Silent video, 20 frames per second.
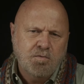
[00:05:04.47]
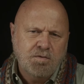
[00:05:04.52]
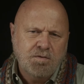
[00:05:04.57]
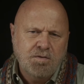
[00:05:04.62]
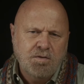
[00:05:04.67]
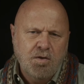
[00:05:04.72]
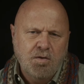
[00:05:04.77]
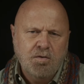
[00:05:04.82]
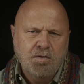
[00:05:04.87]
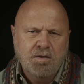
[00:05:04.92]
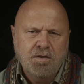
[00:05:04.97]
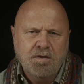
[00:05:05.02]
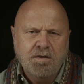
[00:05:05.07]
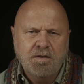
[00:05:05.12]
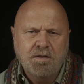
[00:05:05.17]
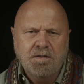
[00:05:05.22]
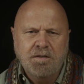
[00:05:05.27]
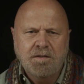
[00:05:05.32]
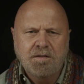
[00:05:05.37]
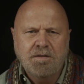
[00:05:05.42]
was noted
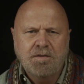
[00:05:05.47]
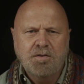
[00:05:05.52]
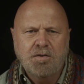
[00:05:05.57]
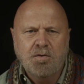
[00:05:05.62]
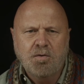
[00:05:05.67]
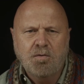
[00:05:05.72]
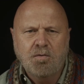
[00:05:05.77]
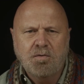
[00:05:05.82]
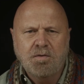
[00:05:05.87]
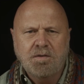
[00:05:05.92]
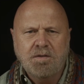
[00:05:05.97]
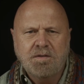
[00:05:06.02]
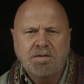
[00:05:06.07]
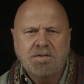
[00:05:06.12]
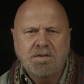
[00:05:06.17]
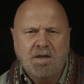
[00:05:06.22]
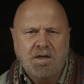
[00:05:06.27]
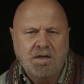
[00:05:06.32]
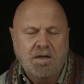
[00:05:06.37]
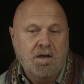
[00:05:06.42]
in,
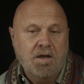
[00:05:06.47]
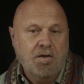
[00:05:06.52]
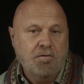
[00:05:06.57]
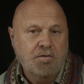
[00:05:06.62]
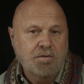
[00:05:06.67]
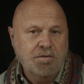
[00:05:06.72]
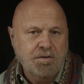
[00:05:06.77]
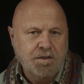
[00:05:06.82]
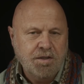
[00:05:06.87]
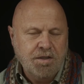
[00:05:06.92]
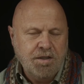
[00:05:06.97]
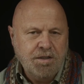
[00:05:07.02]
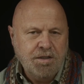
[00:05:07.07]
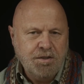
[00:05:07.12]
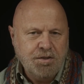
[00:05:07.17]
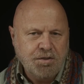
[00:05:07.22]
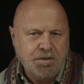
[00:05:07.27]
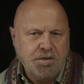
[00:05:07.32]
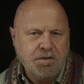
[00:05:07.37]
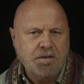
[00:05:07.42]
Inside Higher
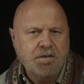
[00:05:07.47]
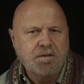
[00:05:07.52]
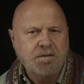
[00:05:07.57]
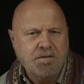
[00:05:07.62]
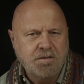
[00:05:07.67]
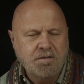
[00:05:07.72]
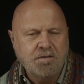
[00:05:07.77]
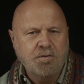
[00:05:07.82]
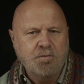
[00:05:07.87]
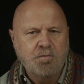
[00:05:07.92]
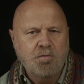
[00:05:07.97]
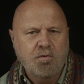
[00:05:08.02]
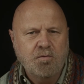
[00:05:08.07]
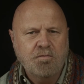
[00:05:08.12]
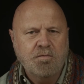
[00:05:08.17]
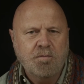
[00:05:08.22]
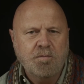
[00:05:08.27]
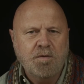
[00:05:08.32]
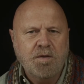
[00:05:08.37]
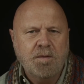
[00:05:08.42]
Education, and this is a
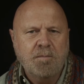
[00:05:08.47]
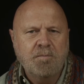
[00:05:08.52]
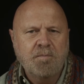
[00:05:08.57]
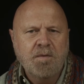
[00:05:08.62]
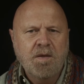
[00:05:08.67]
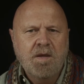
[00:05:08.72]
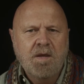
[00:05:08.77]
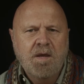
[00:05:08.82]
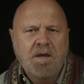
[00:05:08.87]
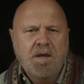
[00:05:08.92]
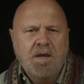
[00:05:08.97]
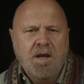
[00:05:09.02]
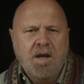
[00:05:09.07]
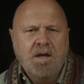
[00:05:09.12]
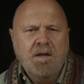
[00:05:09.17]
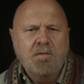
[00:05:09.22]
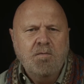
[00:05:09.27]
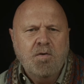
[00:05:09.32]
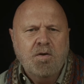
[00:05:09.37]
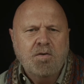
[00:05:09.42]
quote from them,
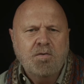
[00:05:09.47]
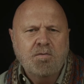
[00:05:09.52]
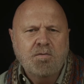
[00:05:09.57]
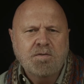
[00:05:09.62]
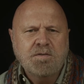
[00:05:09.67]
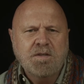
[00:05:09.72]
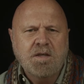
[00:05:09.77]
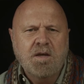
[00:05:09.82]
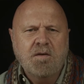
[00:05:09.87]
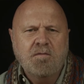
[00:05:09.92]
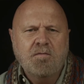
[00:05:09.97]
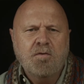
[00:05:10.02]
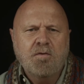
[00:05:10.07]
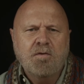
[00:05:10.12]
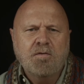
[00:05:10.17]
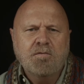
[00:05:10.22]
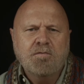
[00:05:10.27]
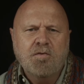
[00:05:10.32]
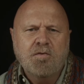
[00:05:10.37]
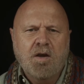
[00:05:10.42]
anyone who has
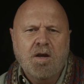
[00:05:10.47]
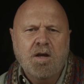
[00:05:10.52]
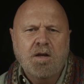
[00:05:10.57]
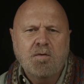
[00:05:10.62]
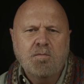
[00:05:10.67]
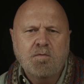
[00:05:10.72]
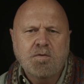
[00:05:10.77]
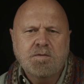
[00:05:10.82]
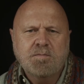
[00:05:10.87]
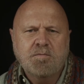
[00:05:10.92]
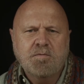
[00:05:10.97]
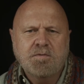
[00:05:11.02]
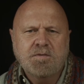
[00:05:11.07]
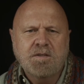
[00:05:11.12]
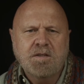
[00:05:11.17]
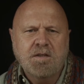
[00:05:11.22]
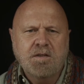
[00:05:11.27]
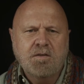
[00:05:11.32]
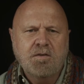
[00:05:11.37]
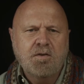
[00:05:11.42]
ever tried
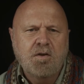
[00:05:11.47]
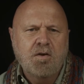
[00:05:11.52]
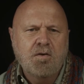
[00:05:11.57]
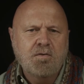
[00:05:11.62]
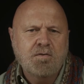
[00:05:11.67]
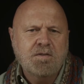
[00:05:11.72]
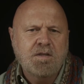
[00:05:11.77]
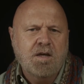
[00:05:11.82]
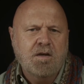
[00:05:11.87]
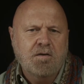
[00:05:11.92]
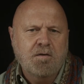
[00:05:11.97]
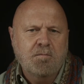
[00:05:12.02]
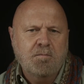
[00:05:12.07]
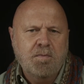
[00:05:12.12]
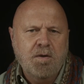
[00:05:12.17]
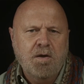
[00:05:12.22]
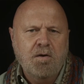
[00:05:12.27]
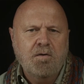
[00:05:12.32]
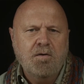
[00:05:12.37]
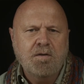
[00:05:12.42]
WhisperSync knows how
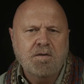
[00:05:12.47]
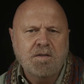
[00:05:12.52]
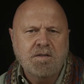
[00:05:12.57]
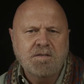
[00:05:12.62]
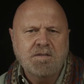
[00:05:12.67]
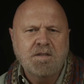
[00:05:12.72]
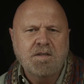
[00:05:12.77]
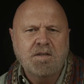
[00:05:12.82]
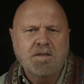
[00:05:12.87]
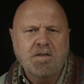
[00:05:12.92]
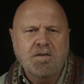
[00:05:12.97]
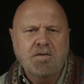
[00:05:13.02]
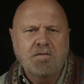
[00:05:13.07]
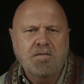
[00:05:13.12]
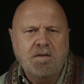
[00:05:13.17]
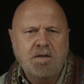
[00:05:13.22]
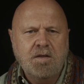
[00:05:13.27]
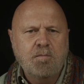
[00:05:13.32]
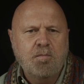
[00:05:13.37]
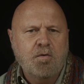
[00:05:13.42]
compelling the syncing
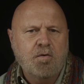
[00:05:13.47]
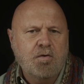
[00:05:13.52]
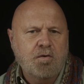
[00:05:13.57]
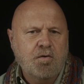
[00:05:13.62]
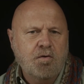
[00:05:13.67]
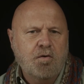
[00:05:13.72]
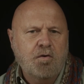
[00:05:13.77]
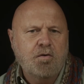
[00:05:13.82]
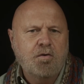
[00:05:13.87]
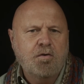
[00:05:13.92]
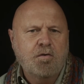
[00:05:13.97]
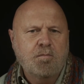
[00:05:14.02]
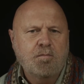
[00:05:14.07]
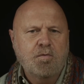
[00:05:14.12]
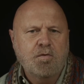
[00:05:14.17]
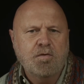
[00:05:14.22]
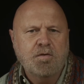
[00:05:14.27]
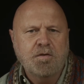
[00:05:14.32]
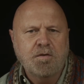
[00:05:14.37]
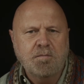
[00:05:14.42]
of ebook and
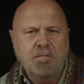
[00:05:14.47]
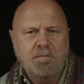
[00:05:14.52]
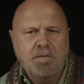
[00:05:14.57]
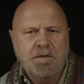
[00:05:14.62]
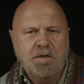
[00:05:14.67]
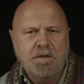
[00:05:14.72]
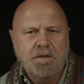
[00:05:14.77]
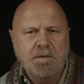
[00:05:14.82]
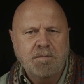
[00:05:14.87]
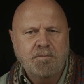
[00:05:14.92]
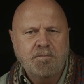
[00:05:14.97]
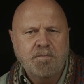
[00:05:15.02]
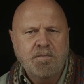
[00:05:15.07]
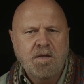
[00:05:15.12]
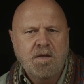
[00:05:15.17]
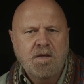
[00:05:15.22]
audiobook can be.